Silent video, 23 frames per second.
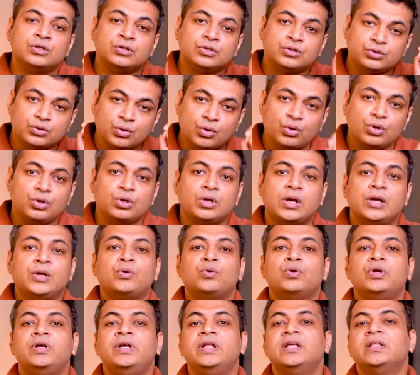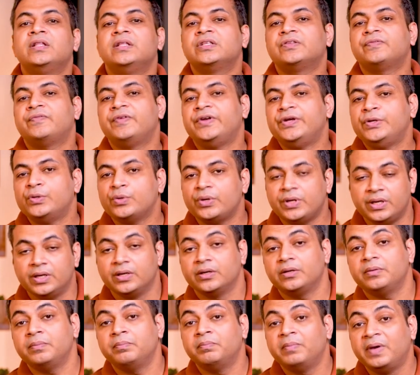So concluding this video
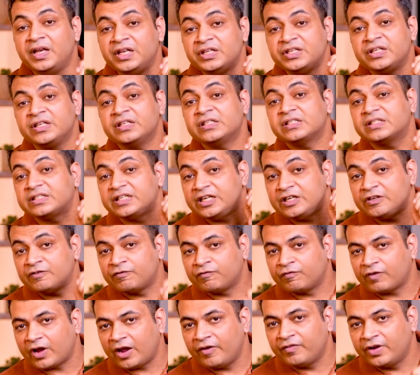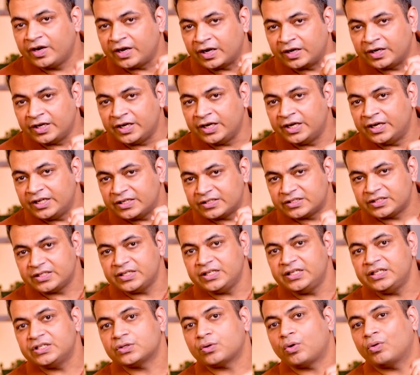here, managing stage 5 kidney
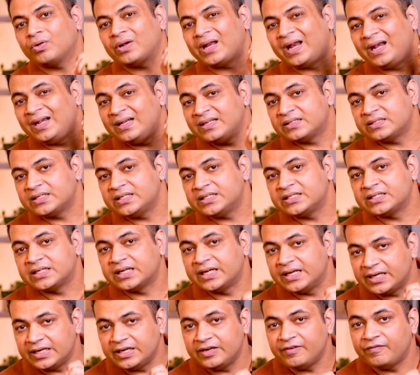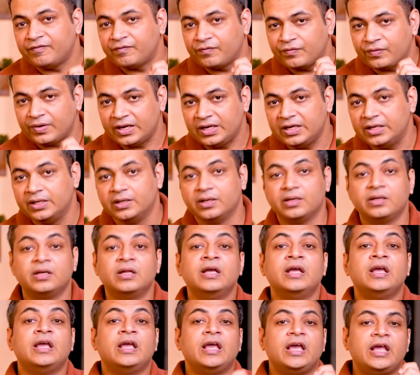disease or end stage kidney failure
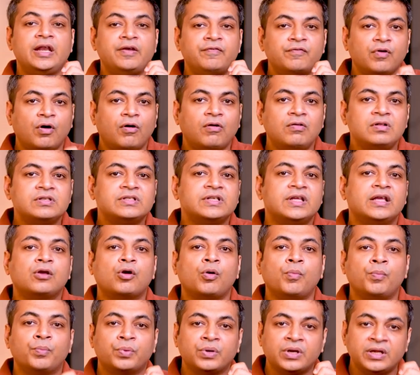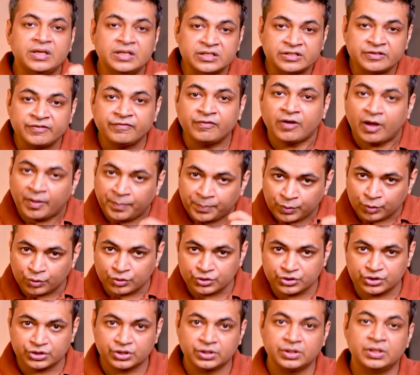involves a comprehensive
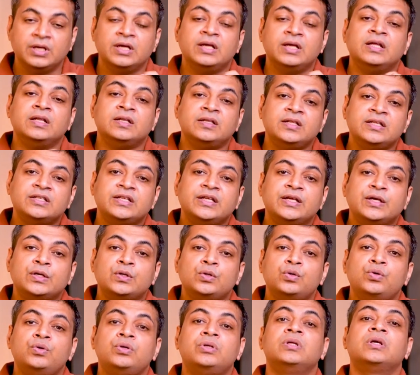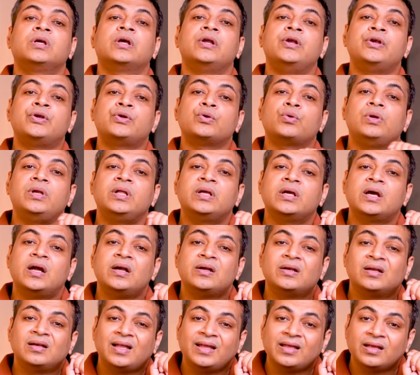approach. This includes controlling
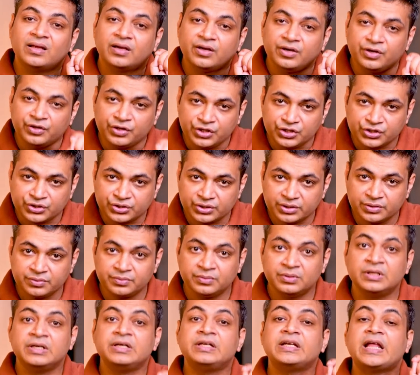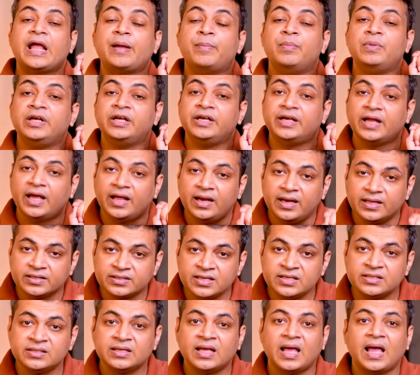underlying condition, timely
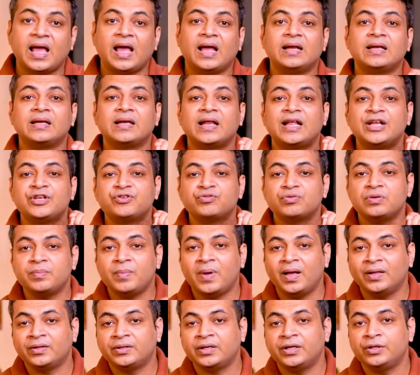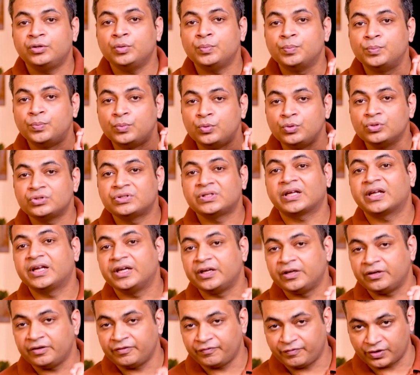dialysis, and natural method to boost the
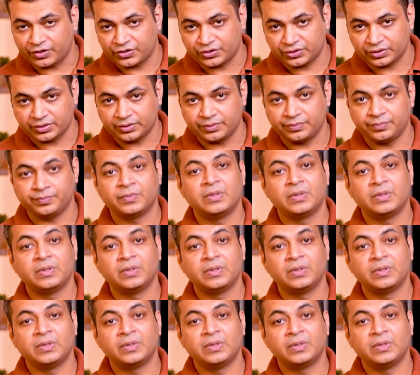kidney function.